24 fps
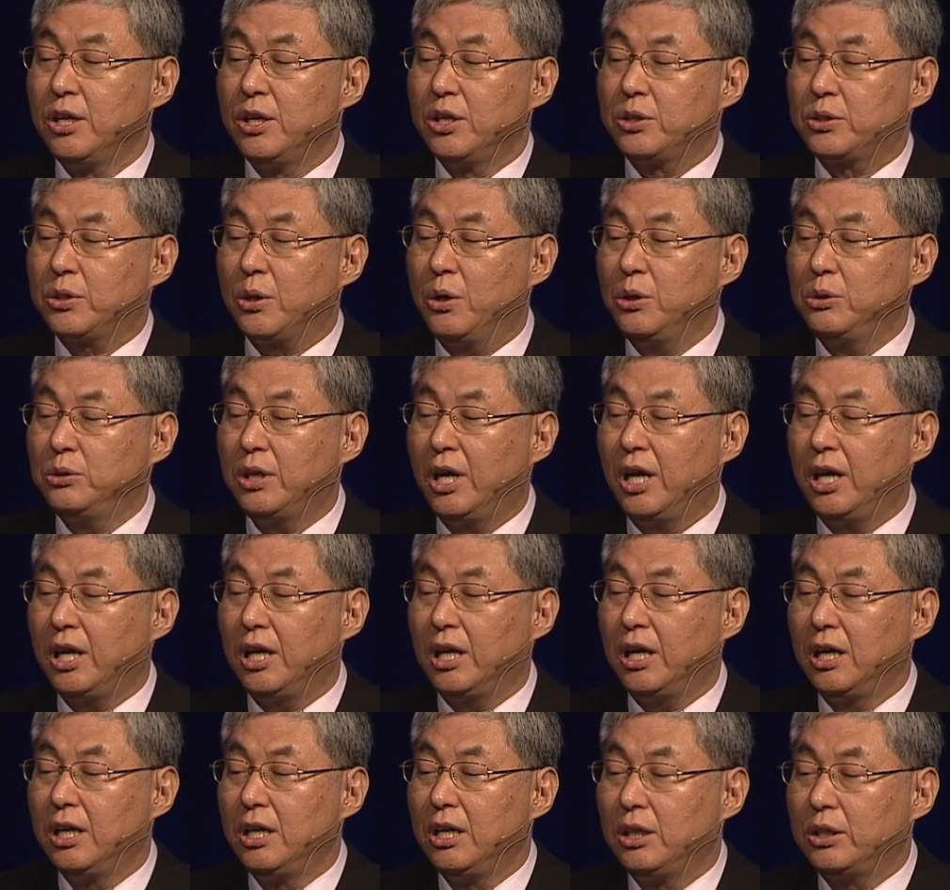So
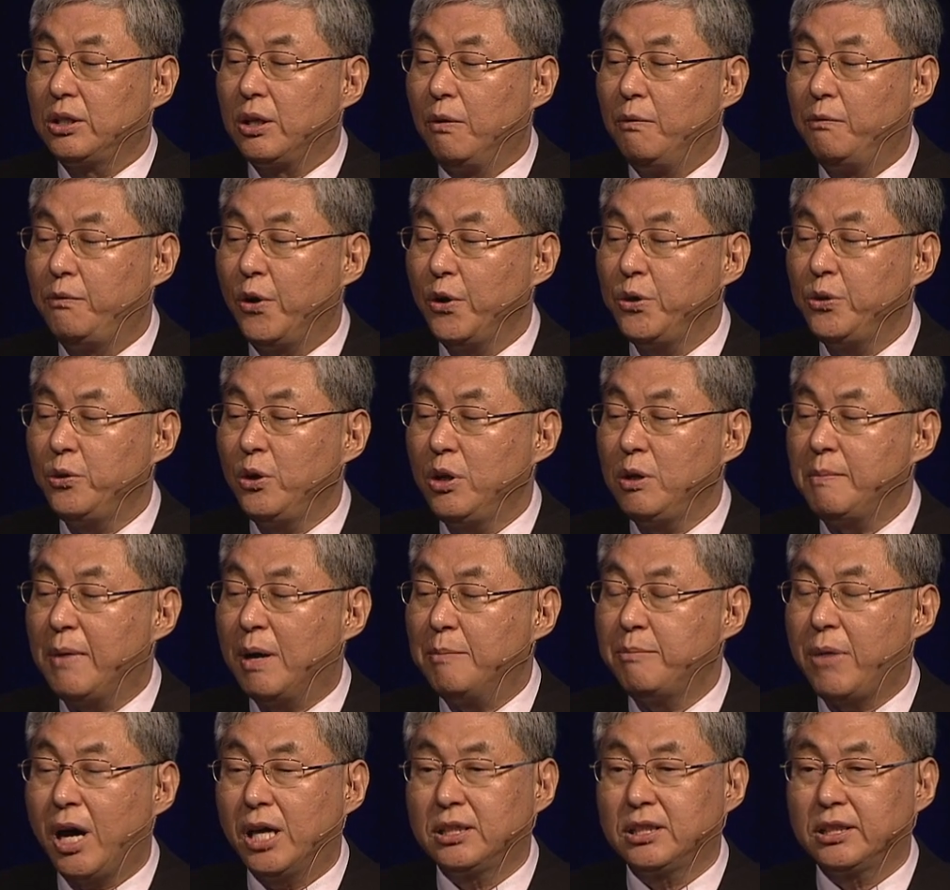the von
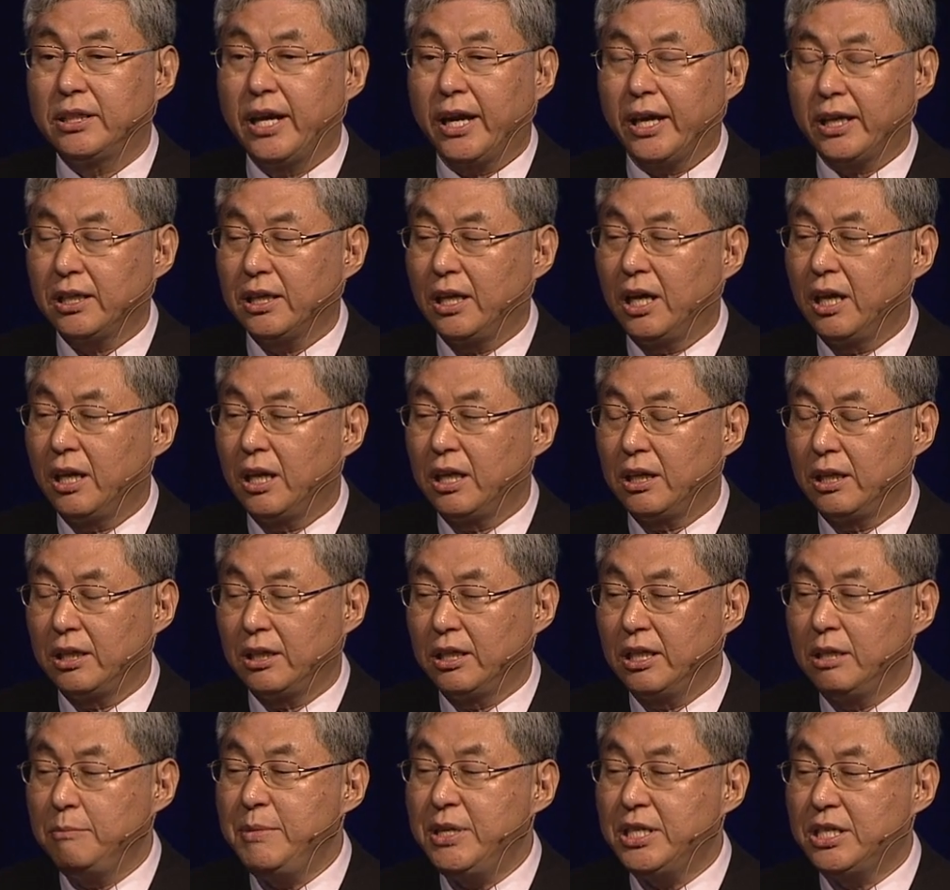Neumann bottleneck
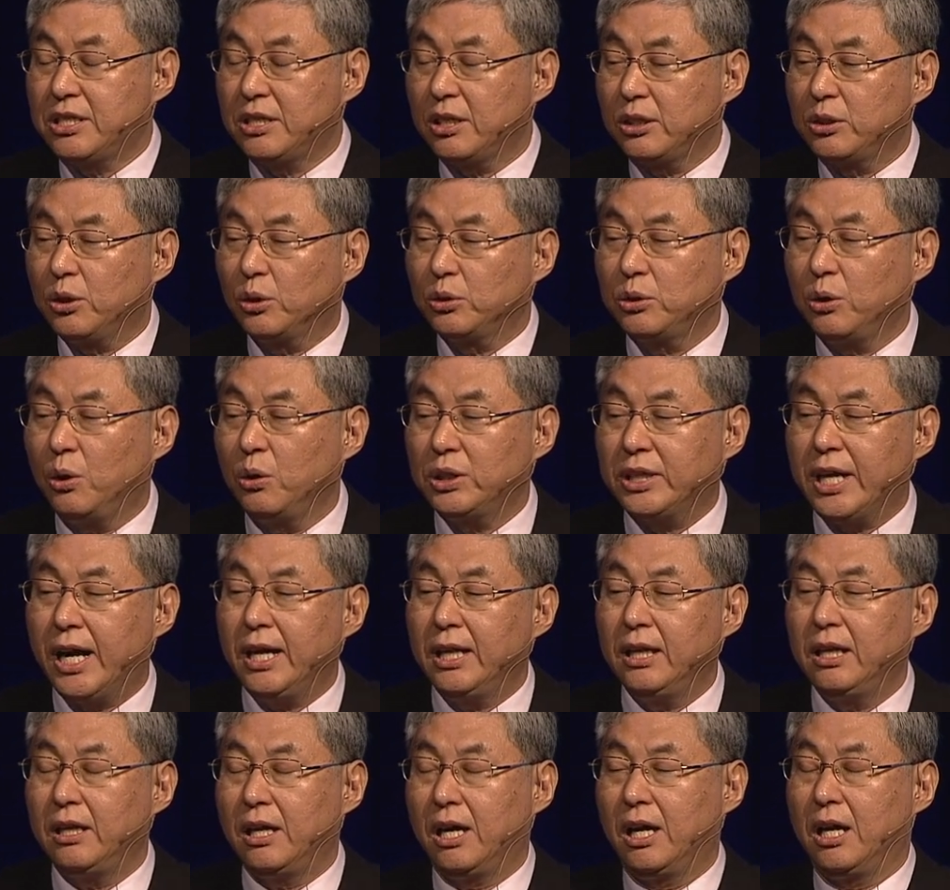limits the
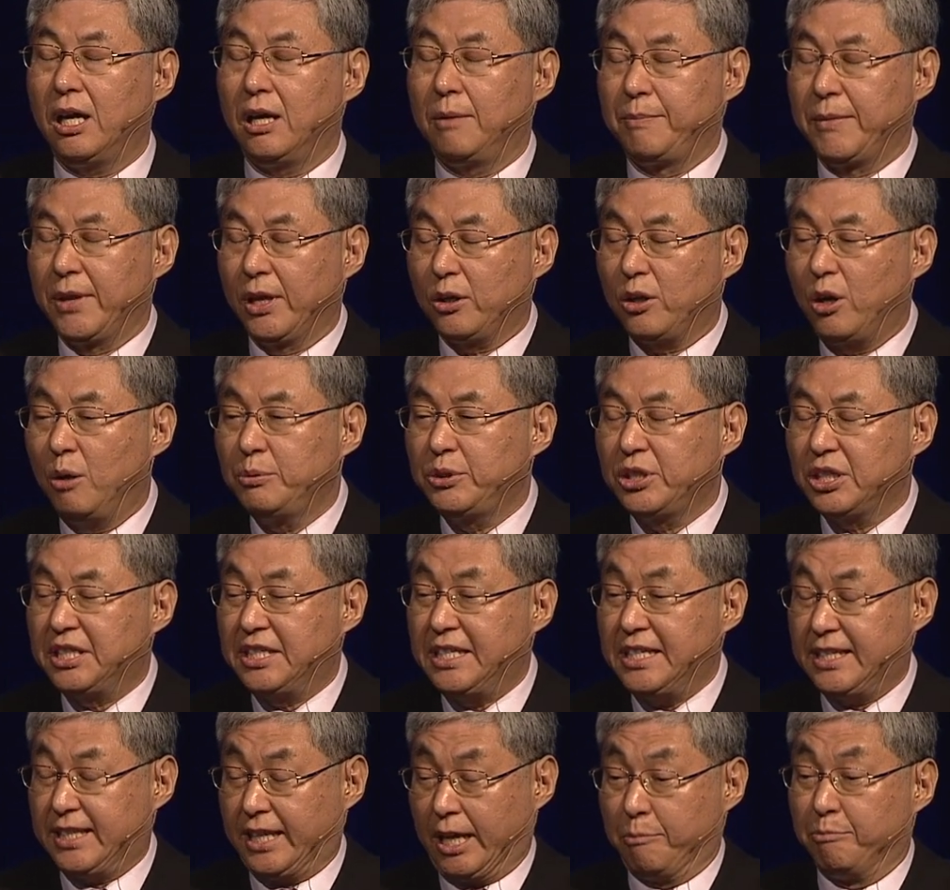total computer
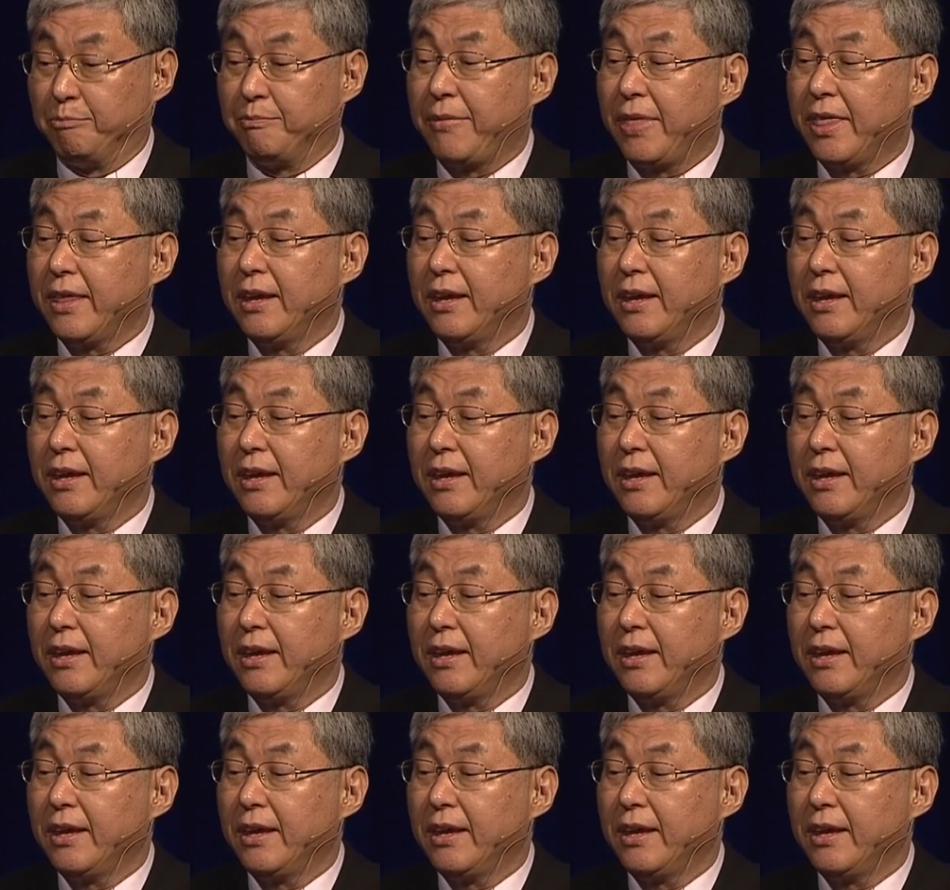system.